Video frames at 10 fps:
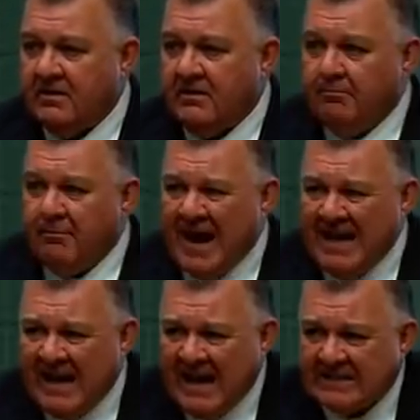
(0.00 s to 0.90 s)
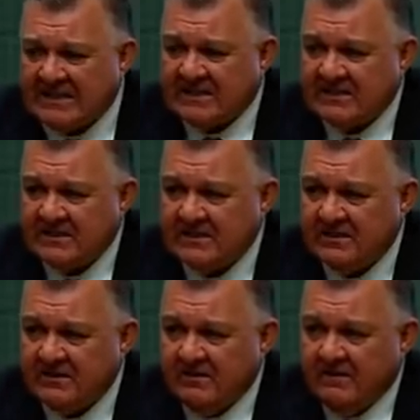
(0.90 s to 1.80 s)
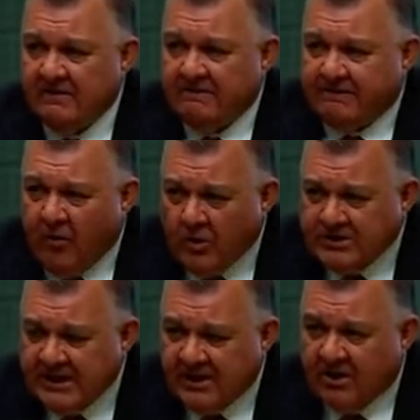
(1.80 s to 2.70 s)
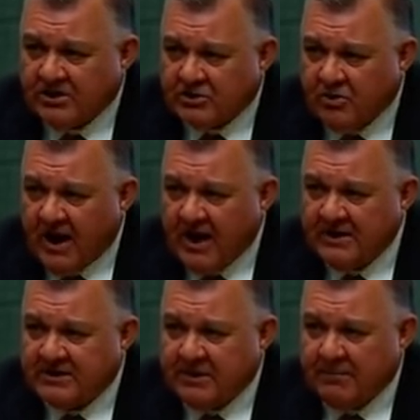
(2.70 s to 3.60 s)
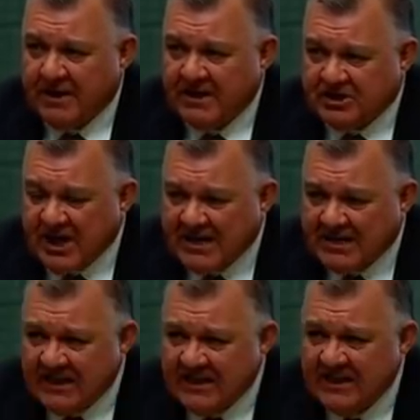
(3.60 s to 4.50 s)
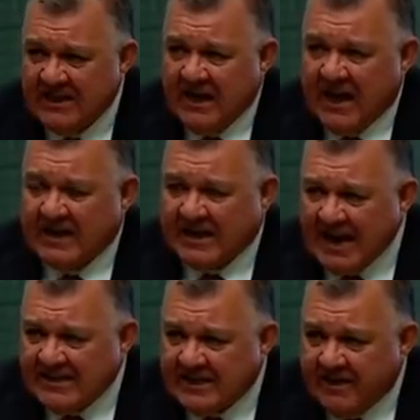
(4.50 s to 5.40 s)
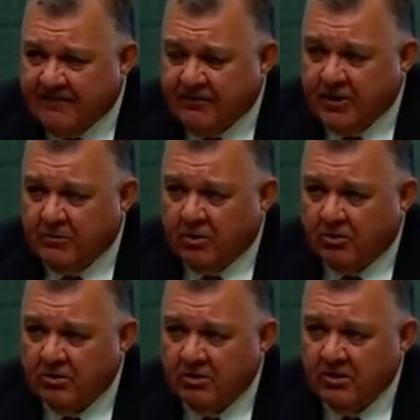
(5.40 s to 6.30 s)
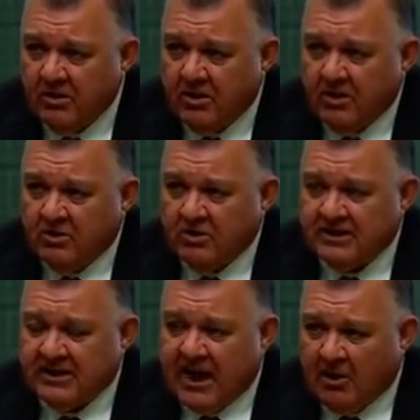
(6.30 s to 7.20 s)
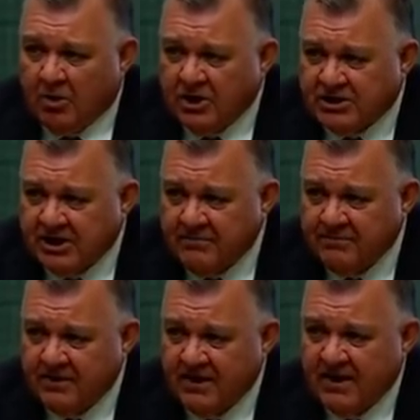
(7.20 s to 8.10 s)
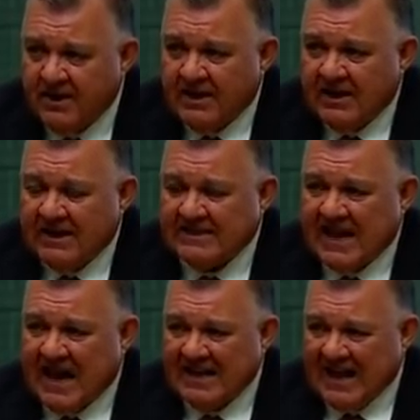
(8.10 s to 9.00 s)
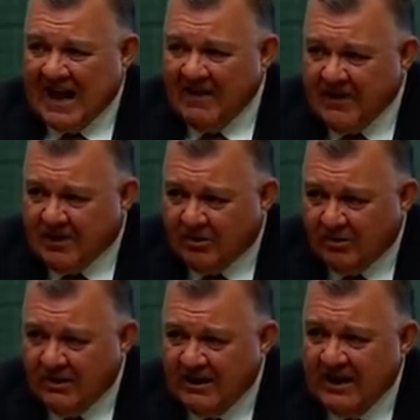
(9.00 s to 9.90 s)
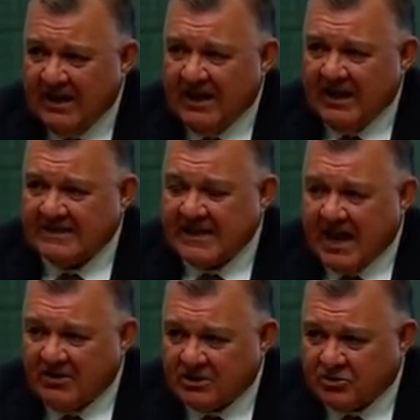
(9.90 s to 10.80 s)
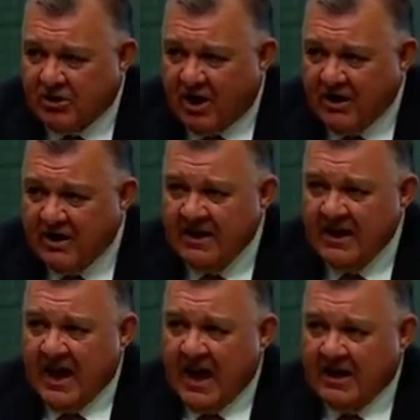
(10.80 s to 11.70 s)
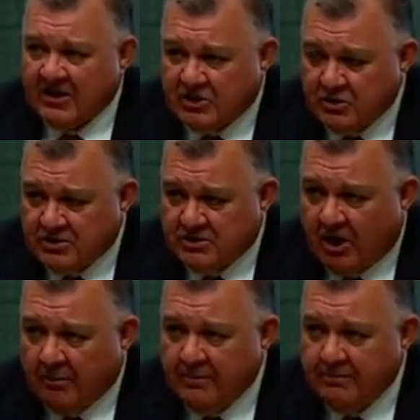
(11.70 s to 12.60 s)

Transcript: Mandates forcing Australians to be injected against their free will using coercion is unethical, it is un-Australian, and it should stop.